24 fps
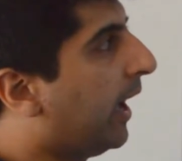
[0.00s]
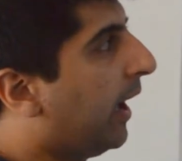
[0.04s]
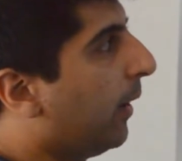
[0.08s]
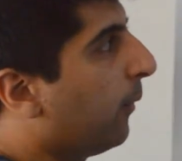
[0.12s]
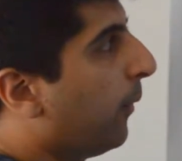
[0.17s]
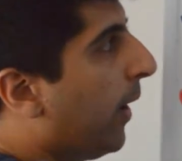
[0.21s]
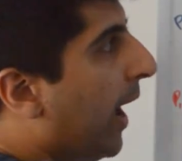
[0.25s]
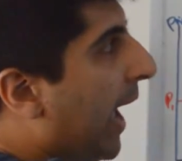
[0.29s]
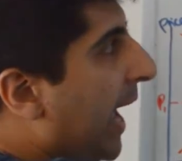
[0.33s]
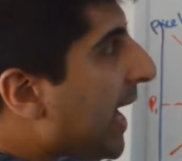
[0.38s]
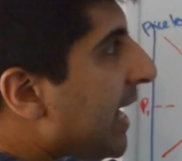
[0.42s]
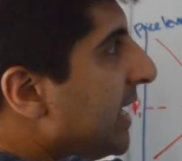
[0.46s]

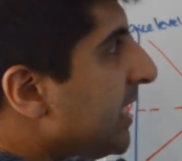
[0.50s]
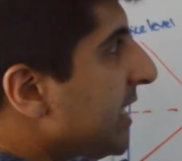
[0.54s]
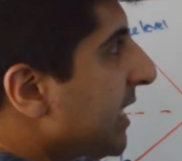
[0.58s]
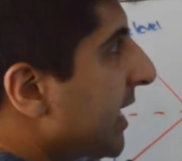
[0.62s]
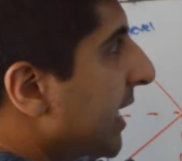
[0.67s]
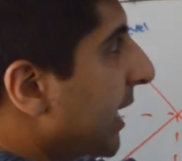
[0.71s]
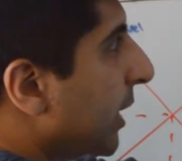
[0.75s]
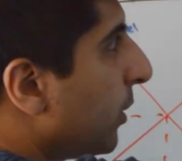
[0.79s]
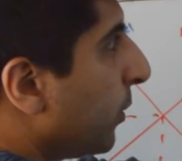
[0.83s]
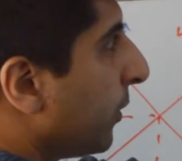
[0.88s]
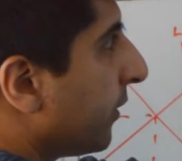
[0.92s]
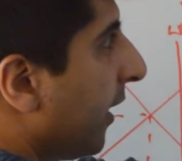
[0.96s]
where AD
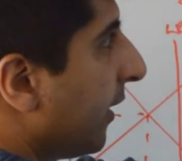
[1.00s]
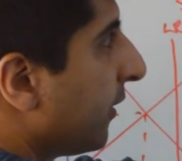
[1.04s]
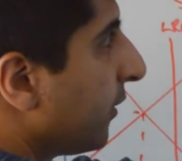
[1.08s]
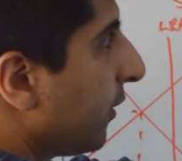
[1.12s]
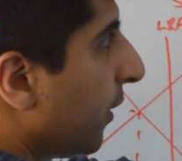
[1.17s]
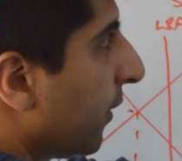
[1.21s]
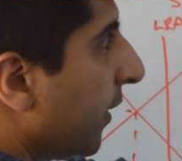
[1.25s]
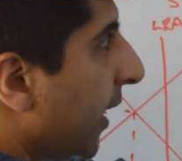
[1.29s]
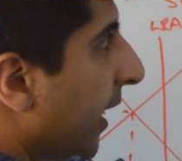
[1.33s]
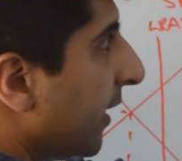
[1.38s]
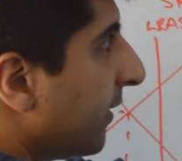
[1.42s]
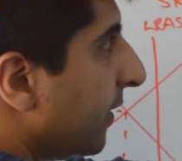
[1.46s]
equals
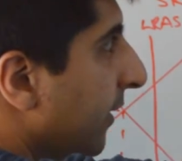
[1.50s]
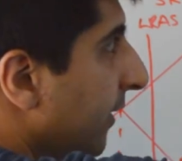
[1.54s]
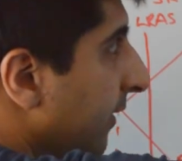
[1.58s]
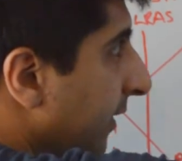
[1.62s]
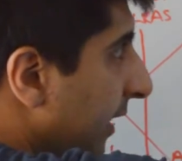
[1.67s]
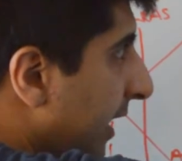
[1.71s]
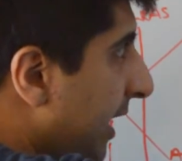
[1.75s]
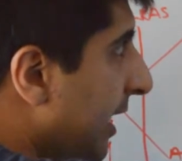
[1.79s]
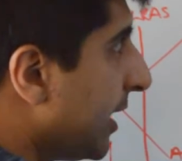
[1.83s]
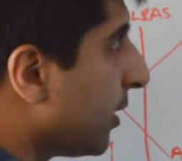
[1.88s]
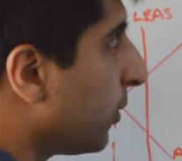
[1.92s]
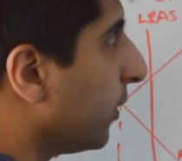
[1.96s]
SRAS, it's
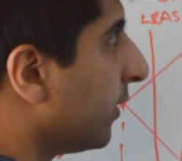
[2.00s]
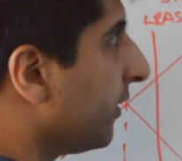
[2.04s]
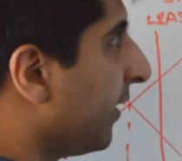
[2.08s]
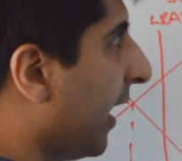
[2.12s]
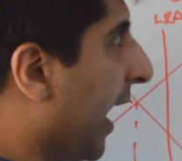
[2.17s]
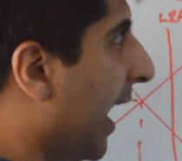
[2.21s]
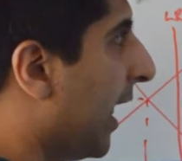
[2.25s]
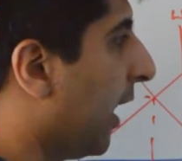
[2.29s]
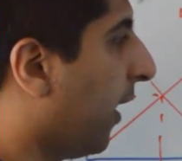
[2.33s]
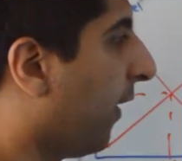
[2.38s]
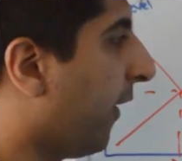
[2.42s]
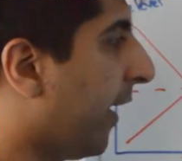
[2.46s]
equal to
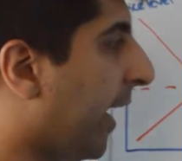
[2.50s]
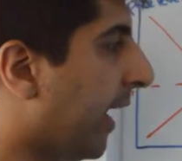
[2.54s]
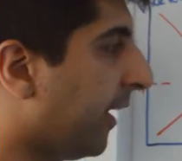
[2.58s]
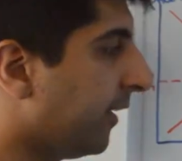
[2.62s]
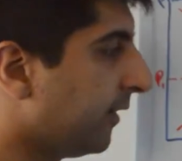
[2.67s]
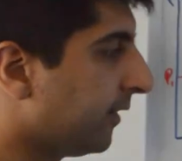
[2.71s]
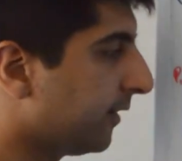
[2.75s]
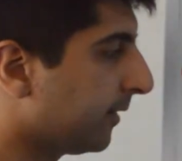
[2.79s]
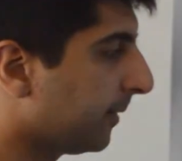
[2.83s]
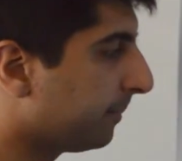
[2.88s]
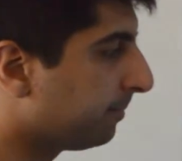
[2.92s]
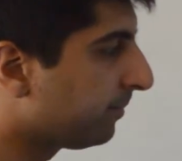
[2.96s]

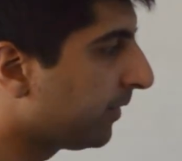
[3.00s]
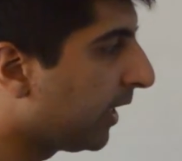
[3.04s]
LRAS.